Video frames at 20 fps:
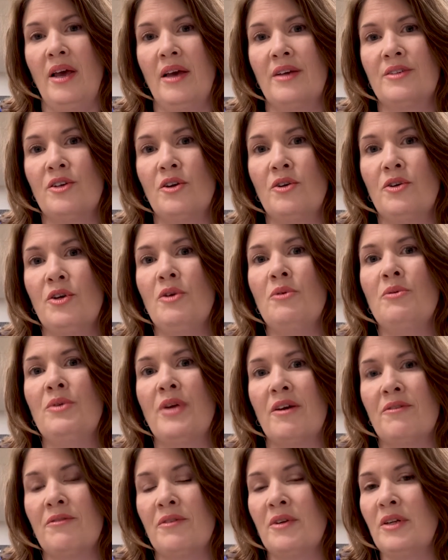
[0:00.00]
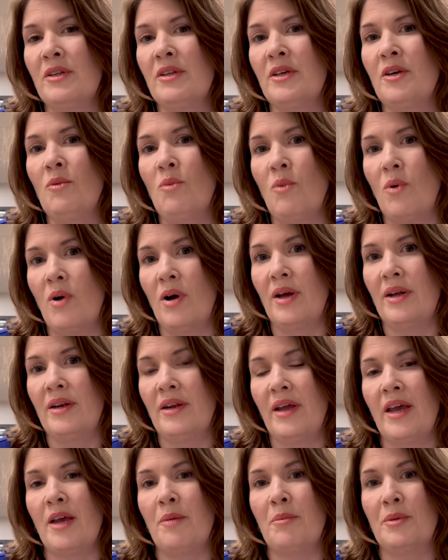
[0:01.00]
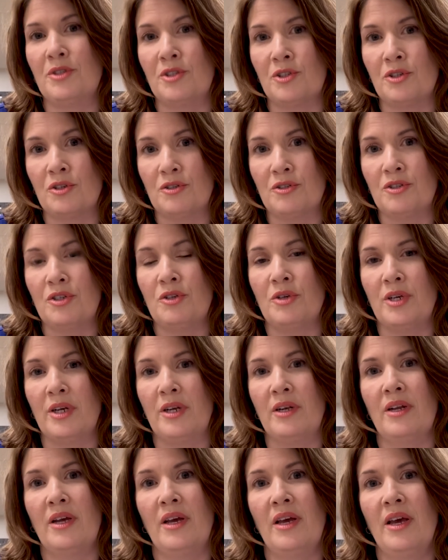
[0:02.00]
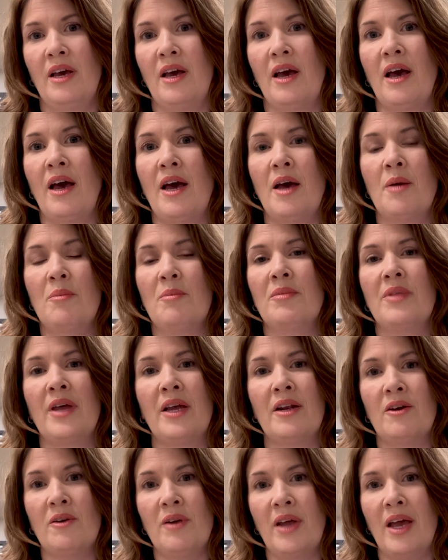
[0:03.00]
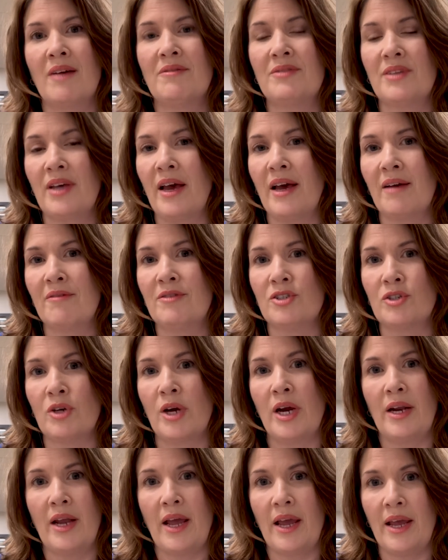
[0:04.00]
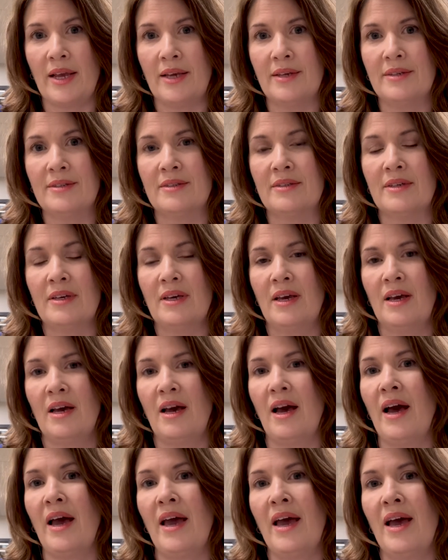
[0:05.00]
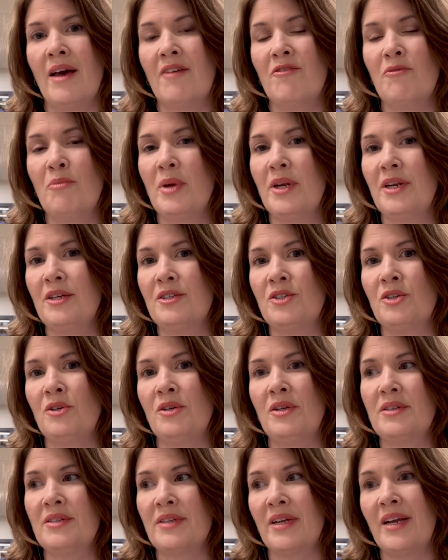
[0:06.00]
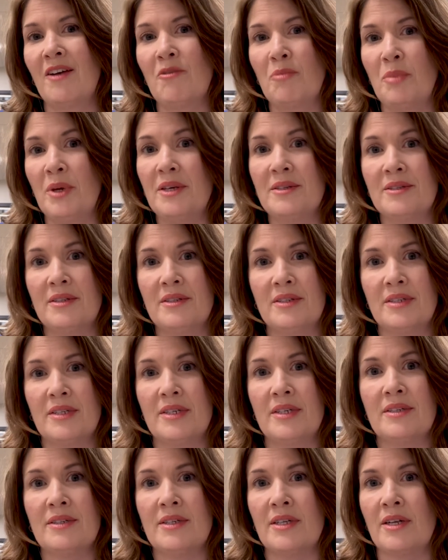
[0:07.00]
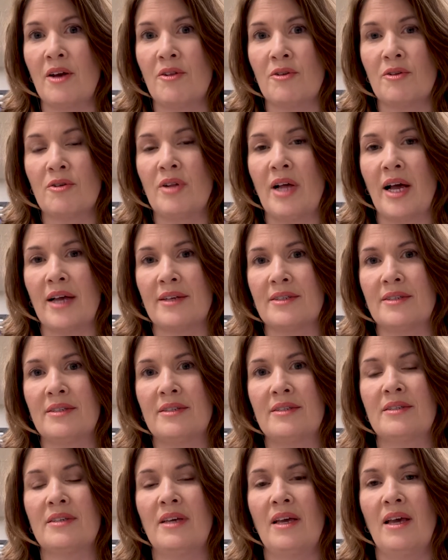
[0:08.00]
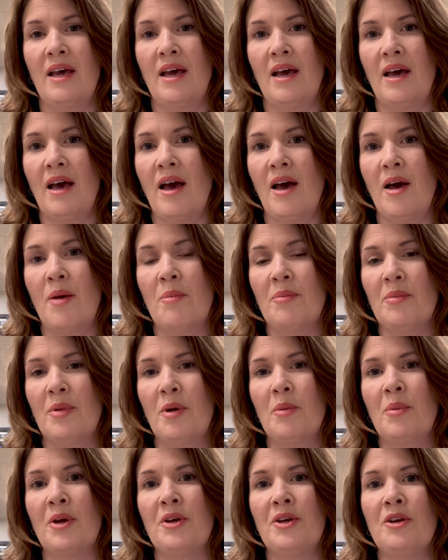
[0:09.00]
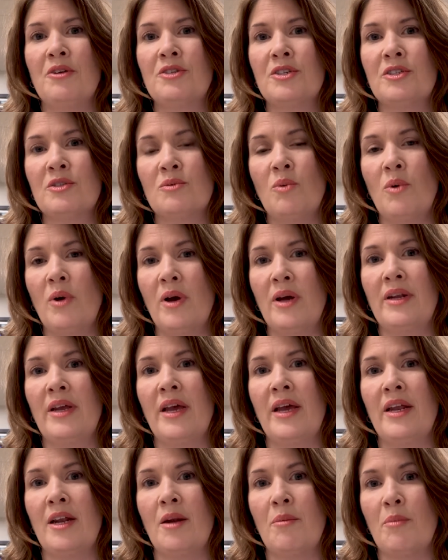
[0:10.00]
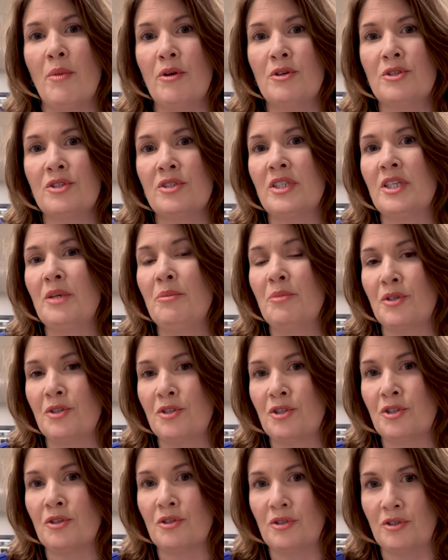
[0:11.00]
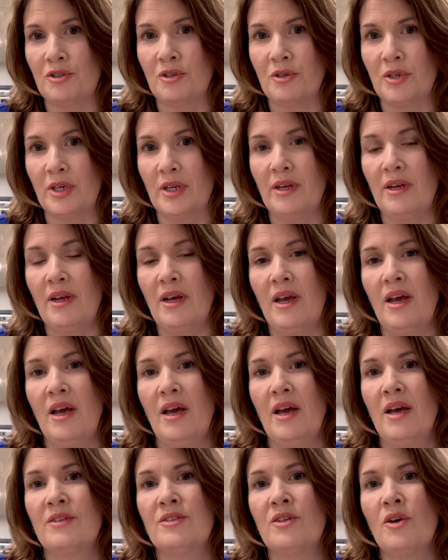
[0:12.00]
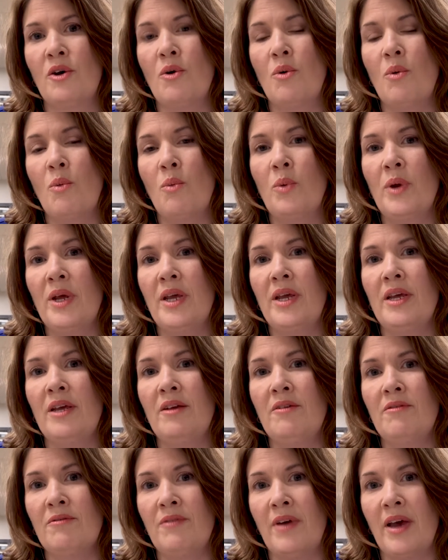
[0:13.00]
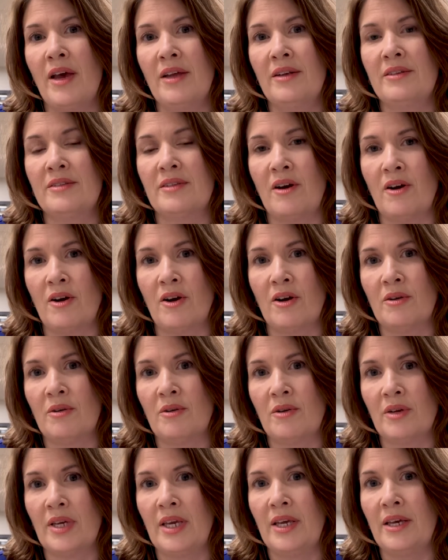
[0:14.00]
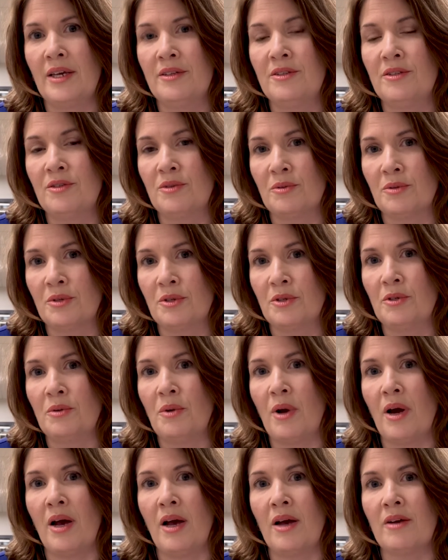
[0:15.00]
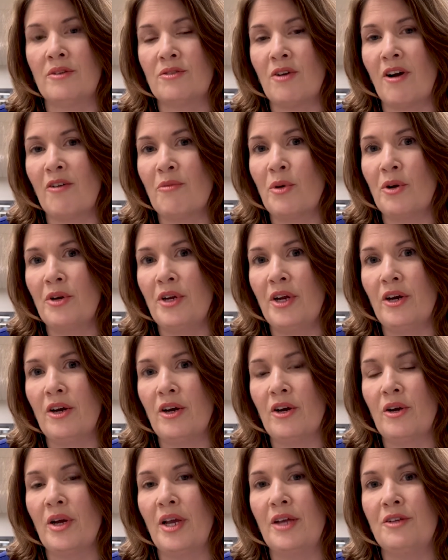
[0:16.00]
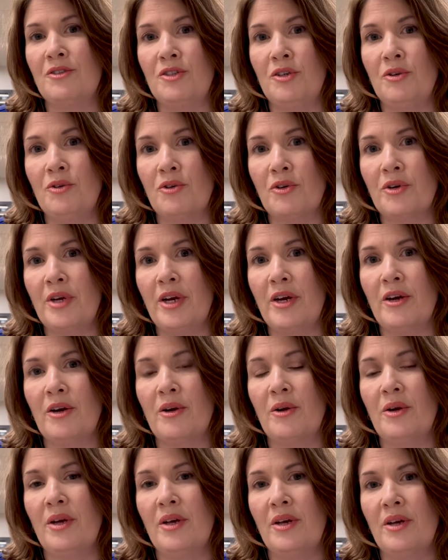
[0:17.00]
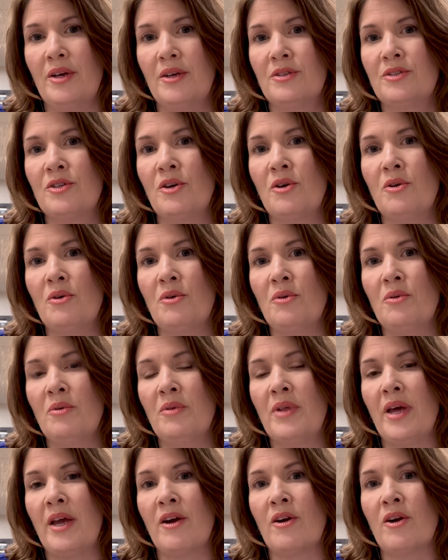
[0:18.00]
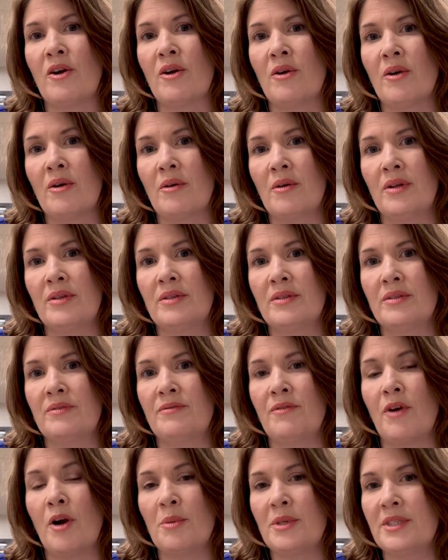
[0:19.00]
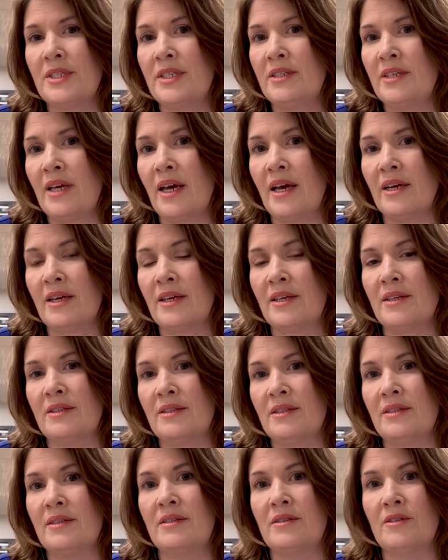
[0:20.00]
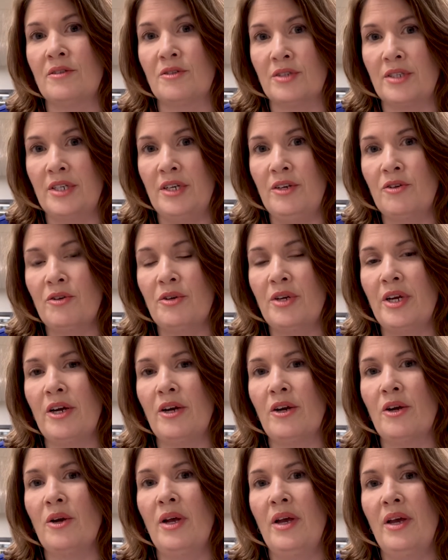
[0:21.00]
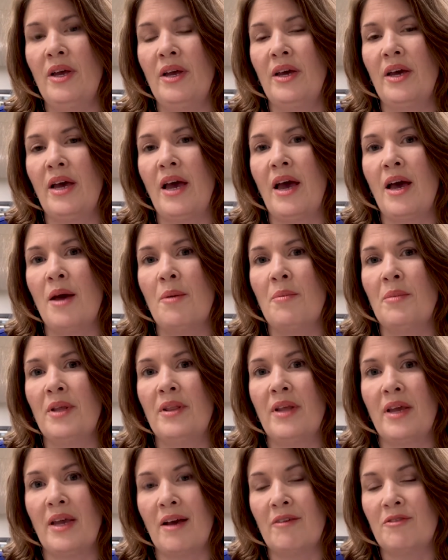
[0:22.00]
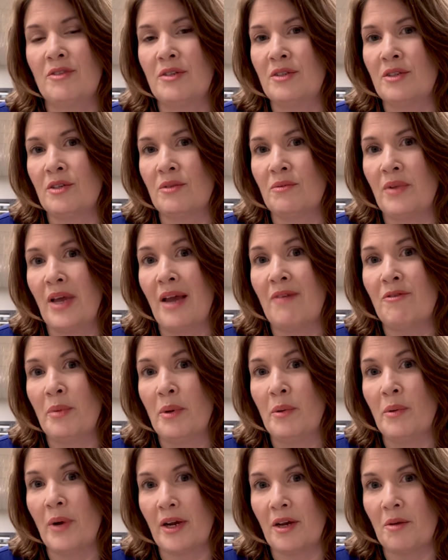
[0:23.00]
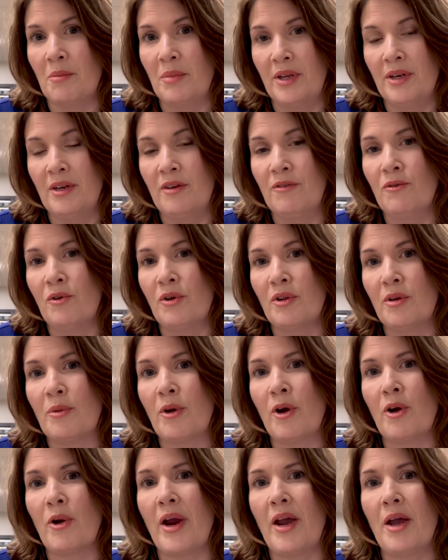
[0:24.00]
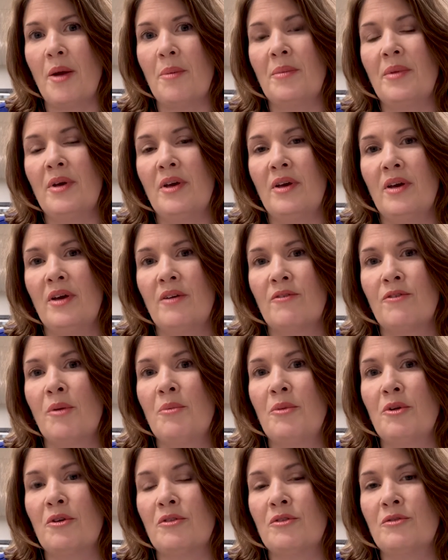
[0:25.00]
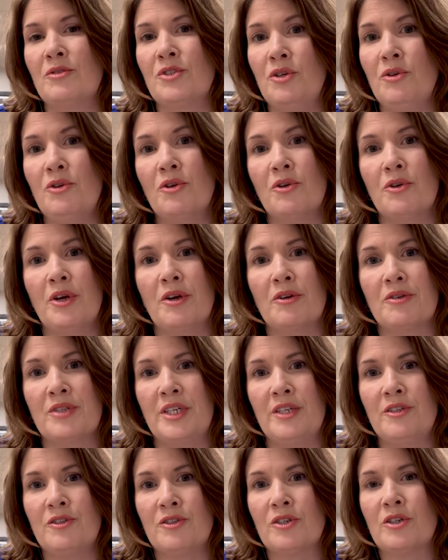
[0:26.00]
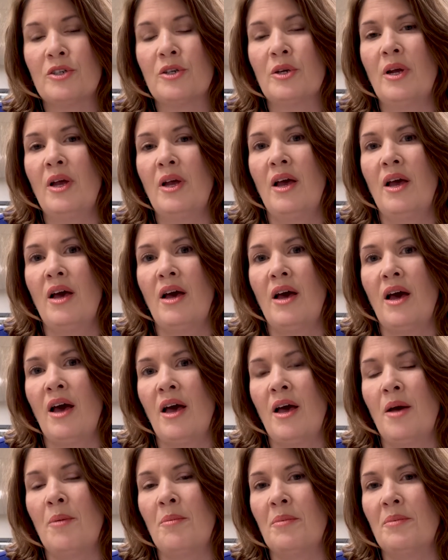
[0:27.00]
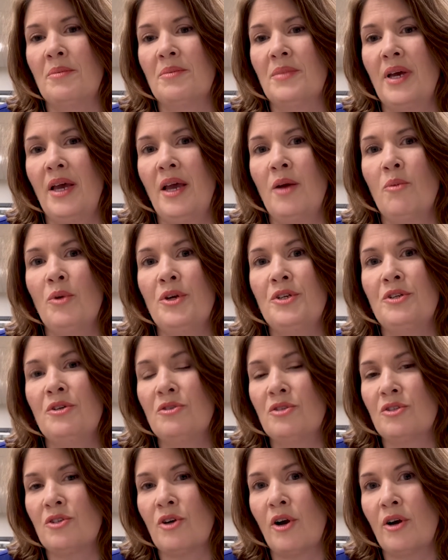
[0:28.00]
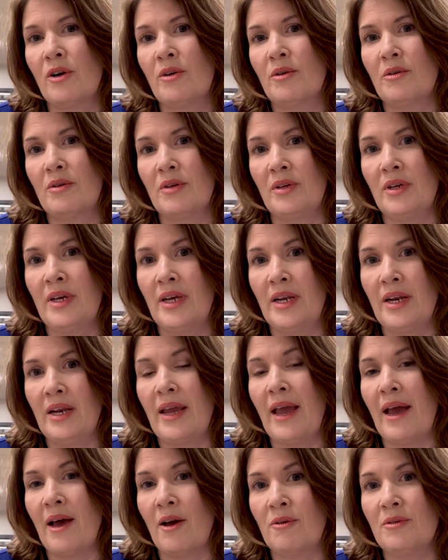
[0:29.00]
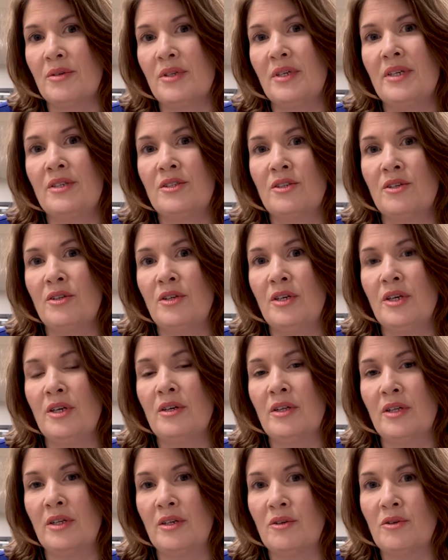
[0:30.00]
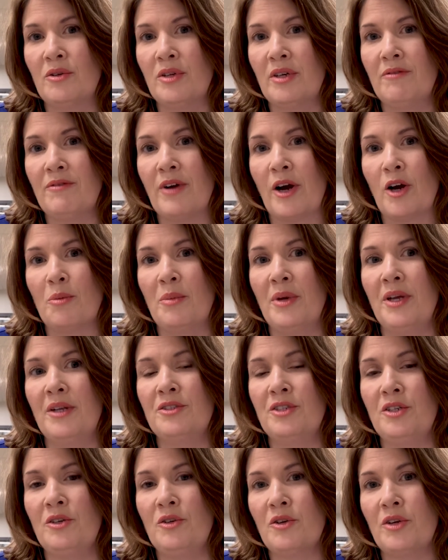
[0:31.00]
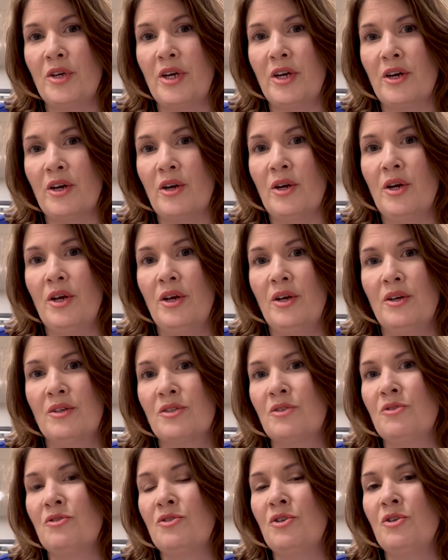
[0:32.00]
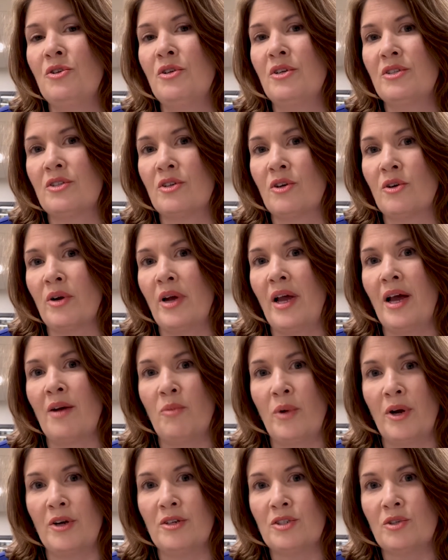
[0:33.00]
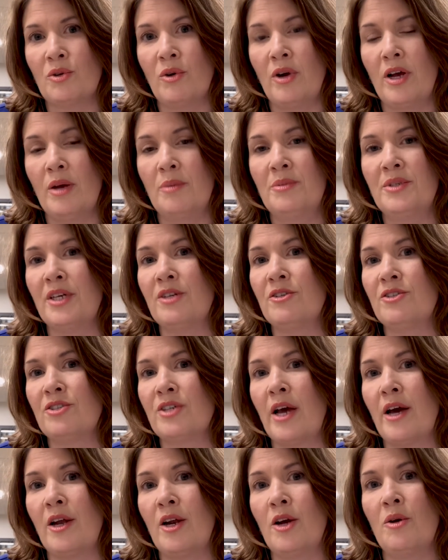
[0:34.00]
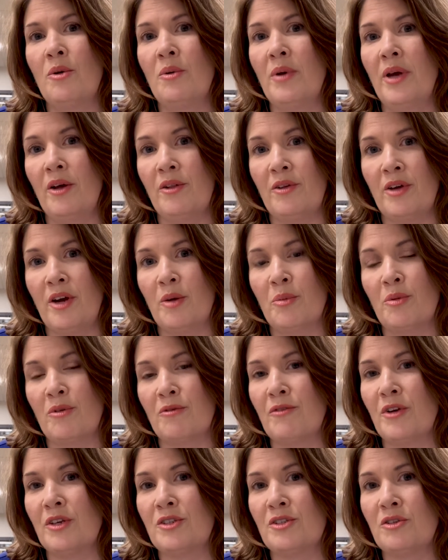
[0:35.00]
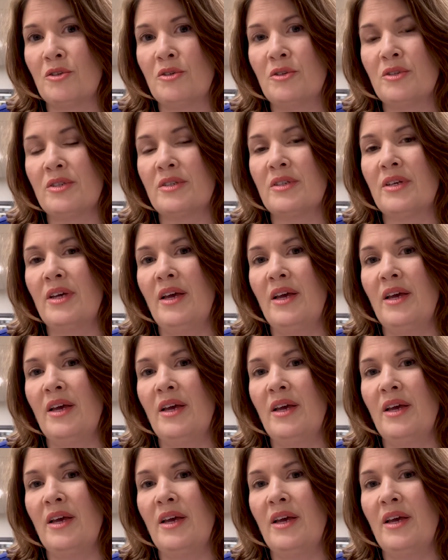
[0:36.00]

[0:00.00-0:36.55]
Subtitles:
So you definitely want a mature student. They don't have to have straight A's. I have many students that have B's and C's in other classes, but you just want an emotionally mature student. So we vet our kids through sophomore year and junior year. So pharmacy tech is their senior year, and they have to be recommended for the program from their junior year teacher. And we do start getting out into the clinical environment junior year. So students wear scrubs and shadow healthcare professionals.